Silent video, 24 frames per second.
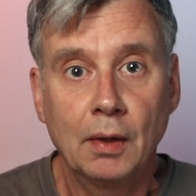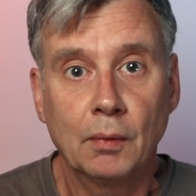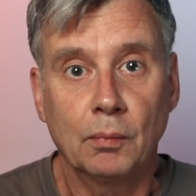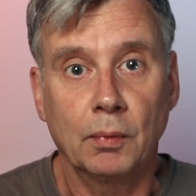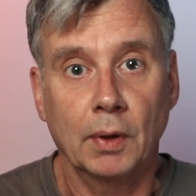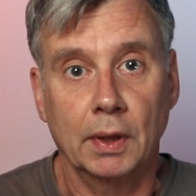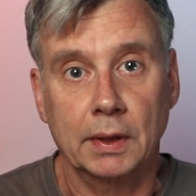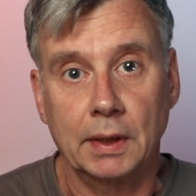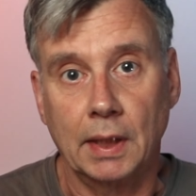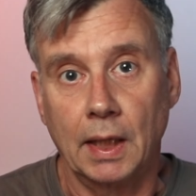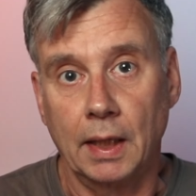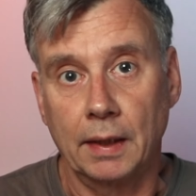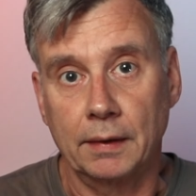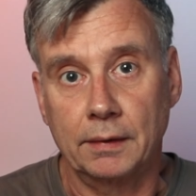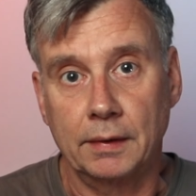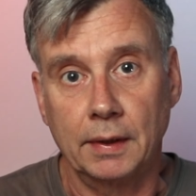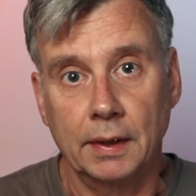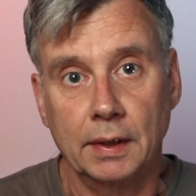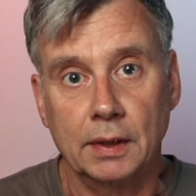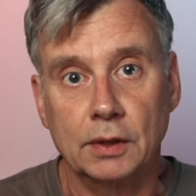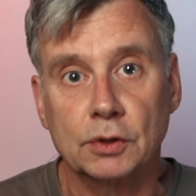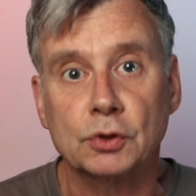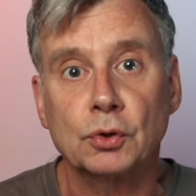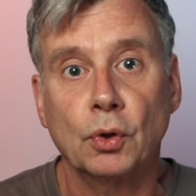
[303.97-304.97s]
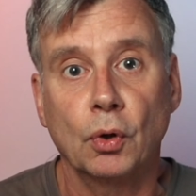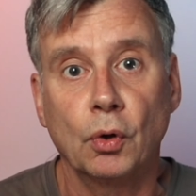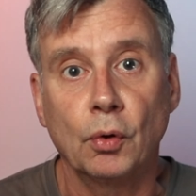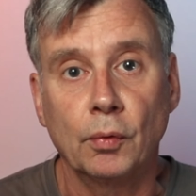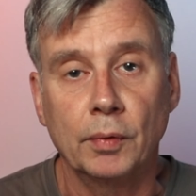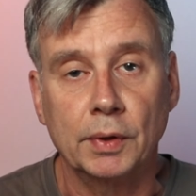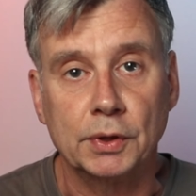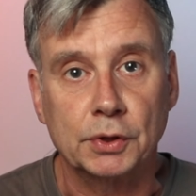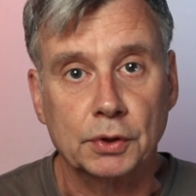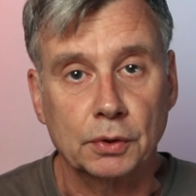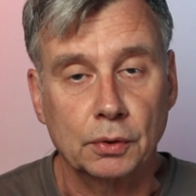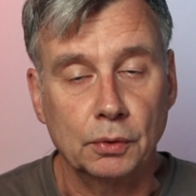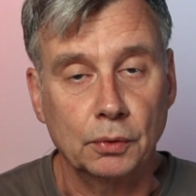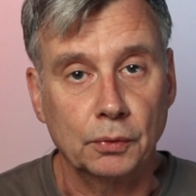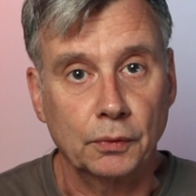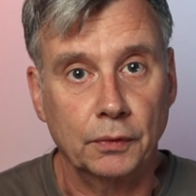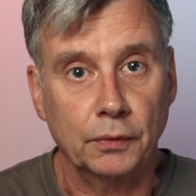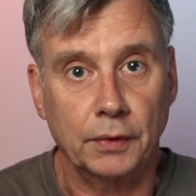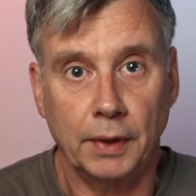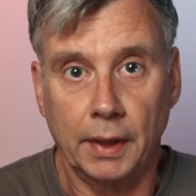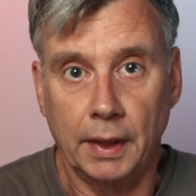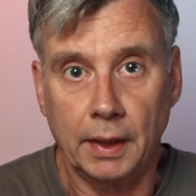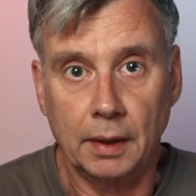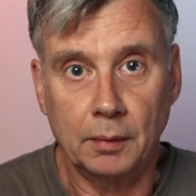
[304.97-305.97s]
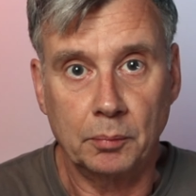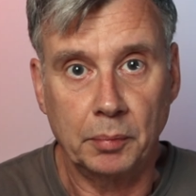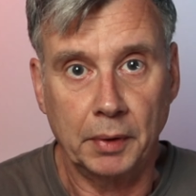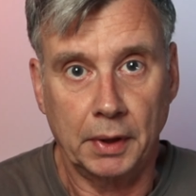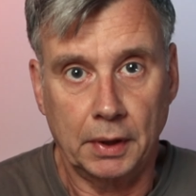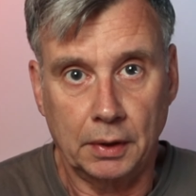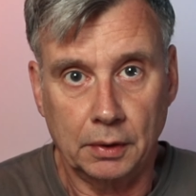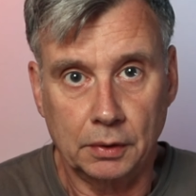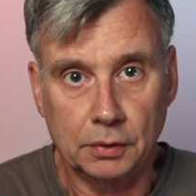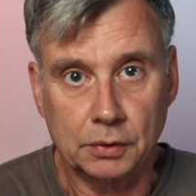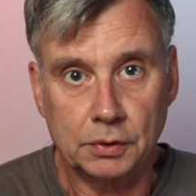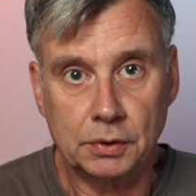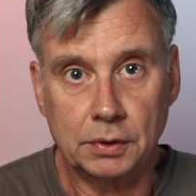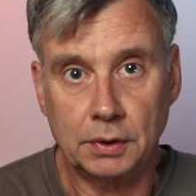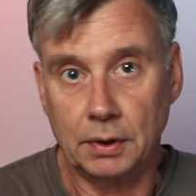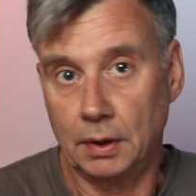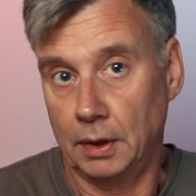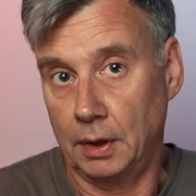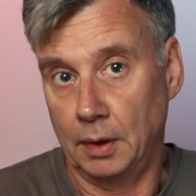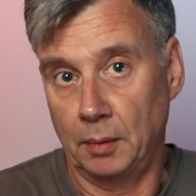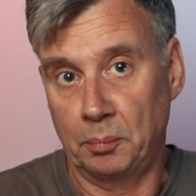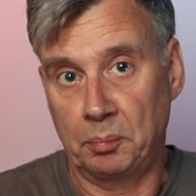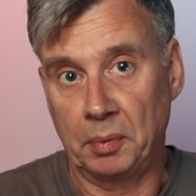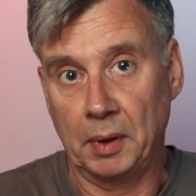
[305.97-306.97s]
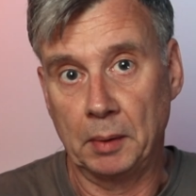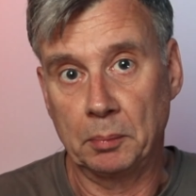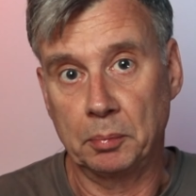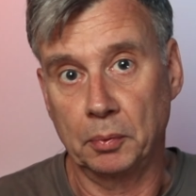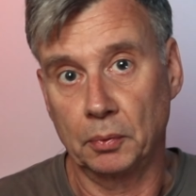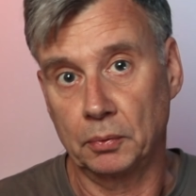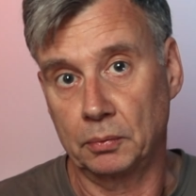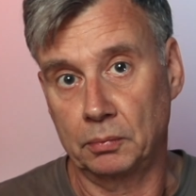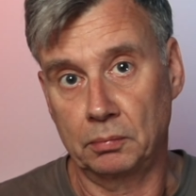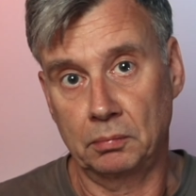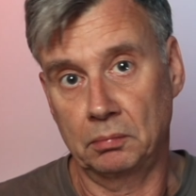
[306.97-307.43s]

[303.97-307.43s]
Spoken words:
what I think is always a good thing, because people